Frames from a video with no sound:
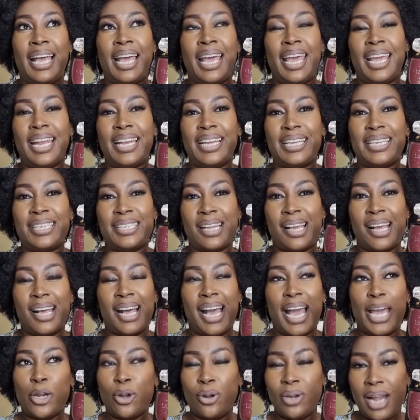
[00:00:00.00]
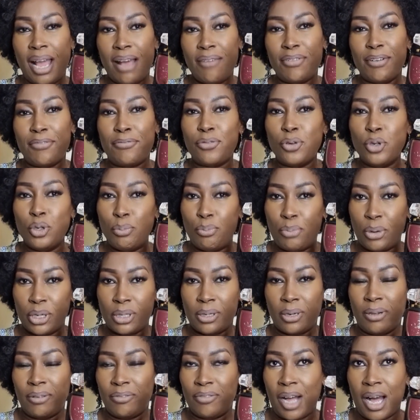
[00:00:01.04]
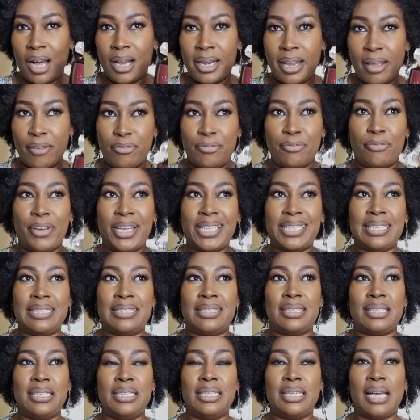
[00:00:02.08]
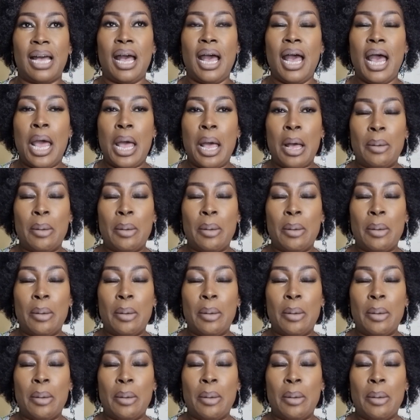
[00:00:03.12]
And I don't have a full bottle of Halfeti Cedar,